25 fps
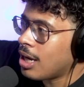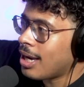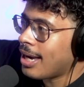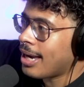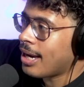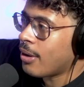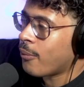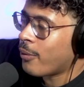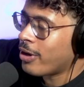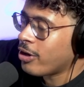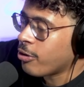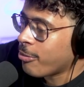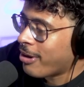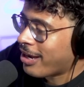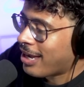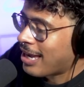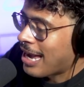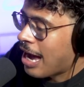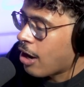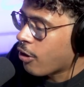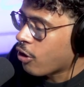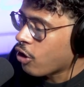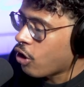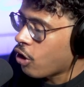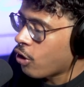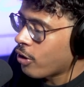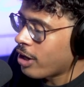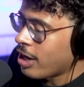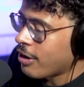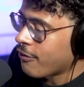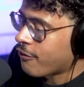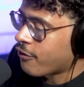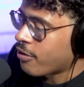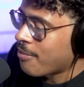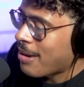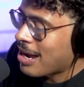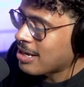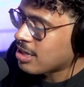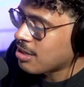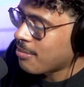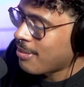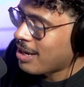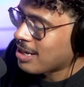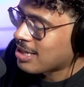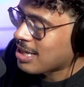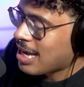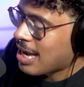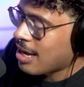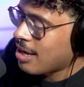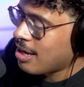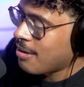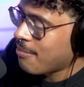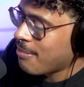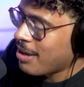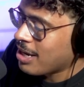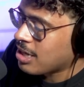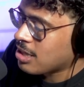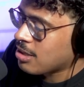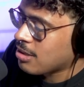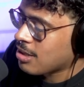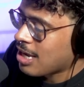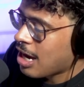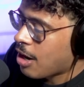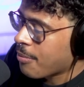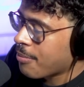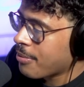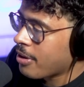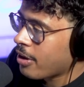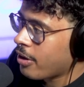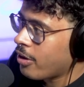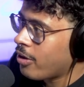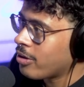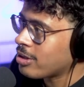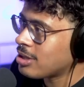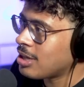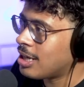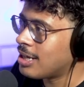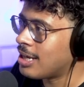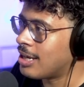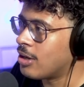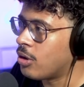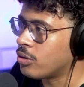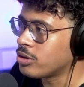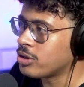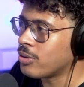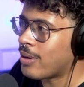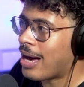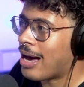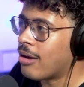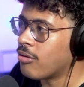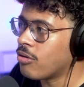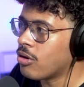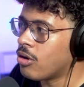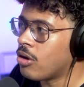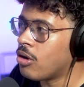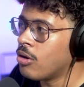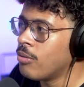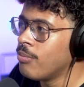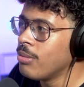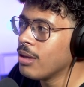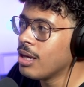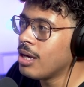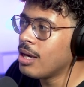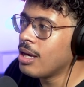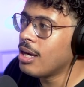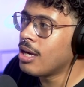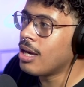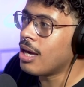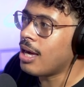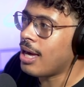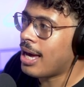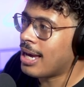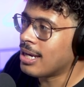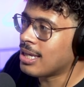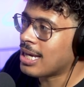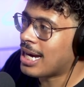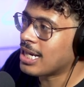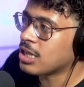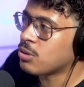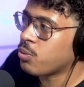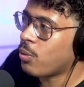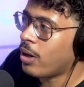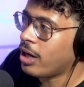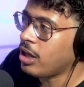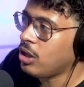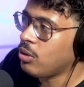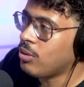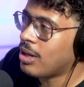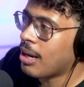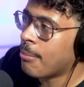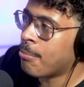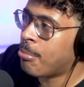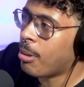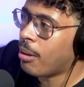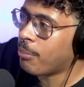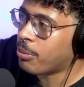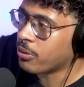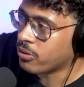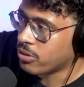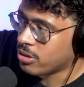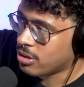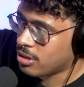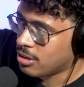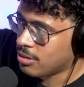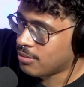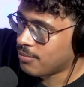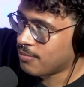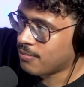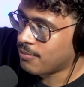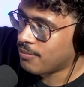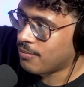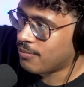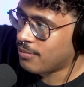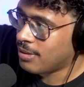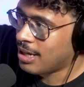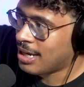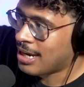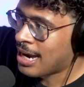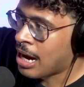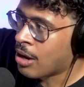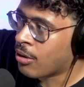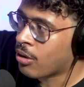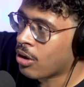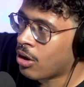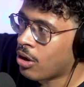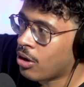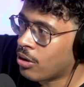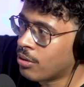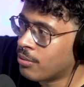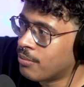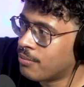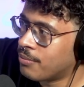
uh, when you're making alcohol, it ferments. It makes it makes carbon dioxide and also alcohol, and that's why you get bubbles in alcohol.